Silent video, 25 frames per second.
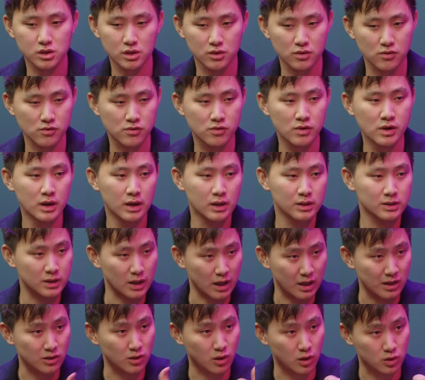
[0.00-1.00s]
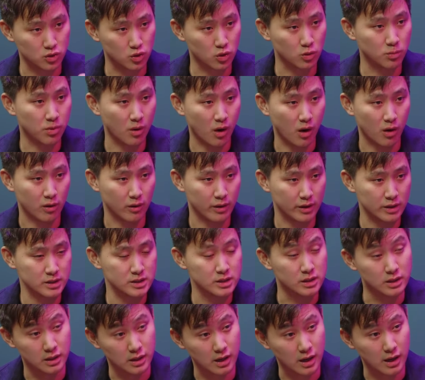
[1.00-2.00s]
of technological progress
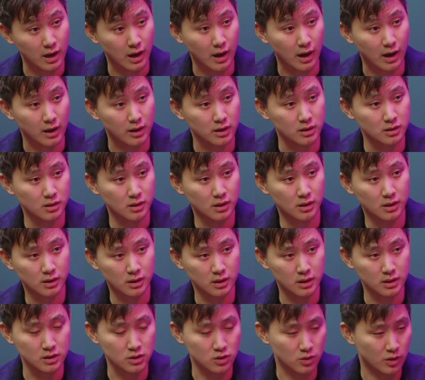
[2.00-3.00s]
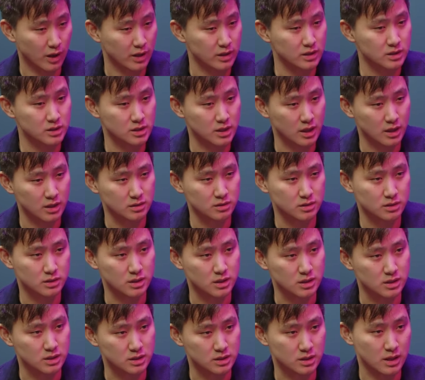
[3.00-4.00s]
in AI in the United States
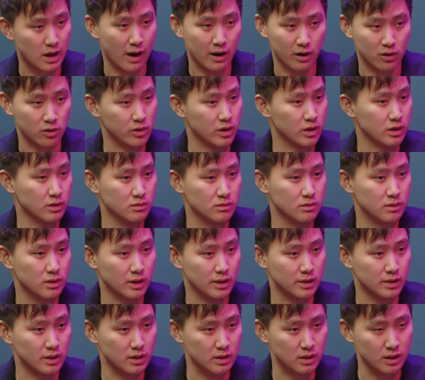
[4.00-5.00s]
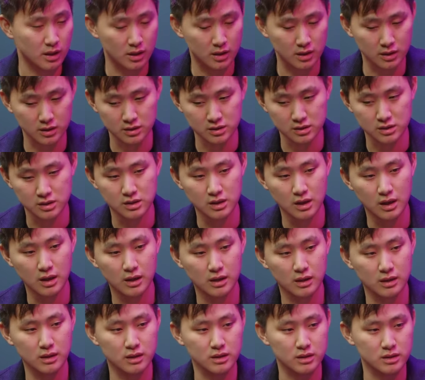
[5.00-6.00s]
is staggering and I think is,
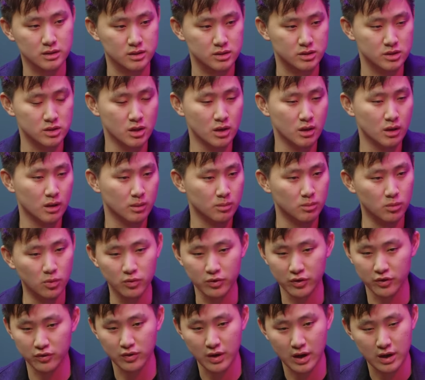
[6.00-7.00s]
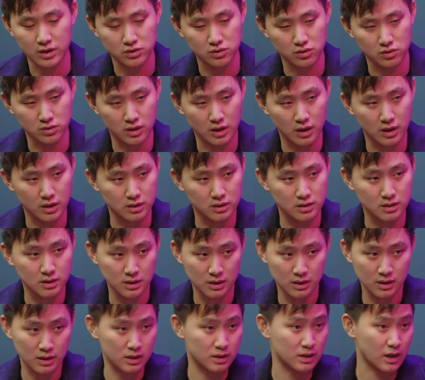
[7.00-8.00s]
is moving faster than
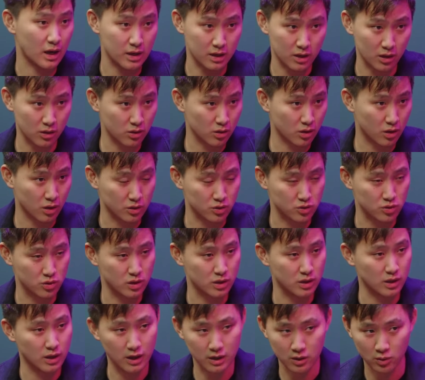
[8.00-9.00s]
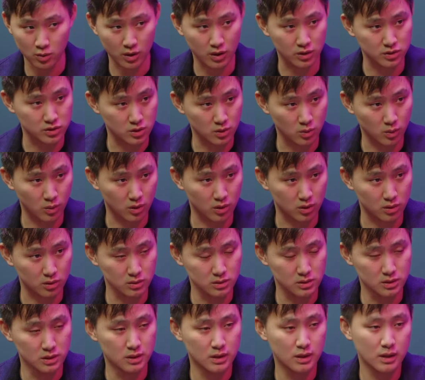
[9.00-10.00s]
in any other country, anywhere else in the
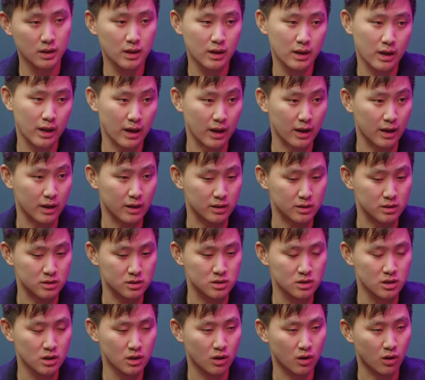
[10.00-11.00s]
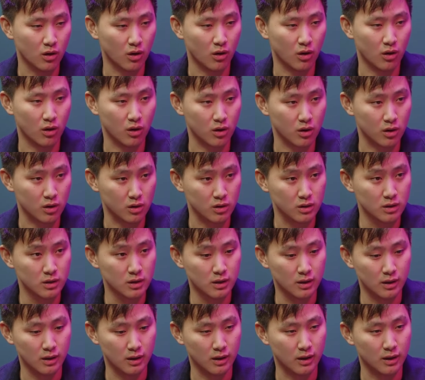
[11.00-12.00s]
world. And our,
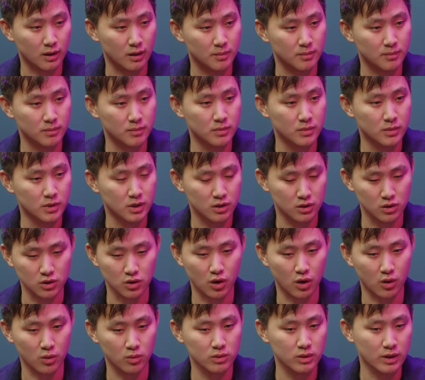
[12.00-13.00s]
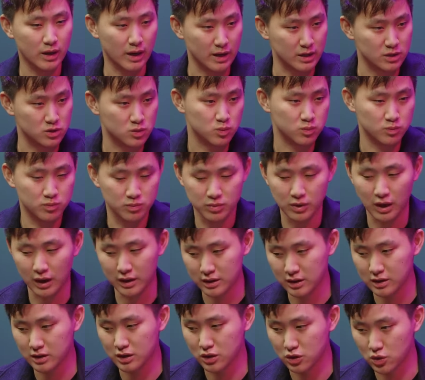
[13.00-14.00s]
um, you know, as I
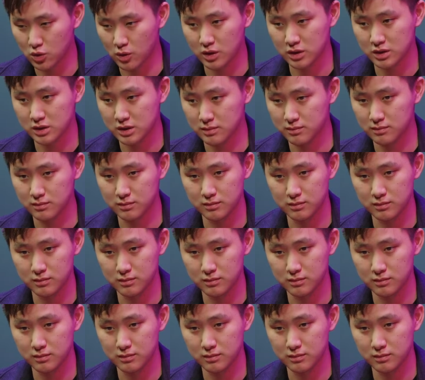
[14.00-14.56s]
think the US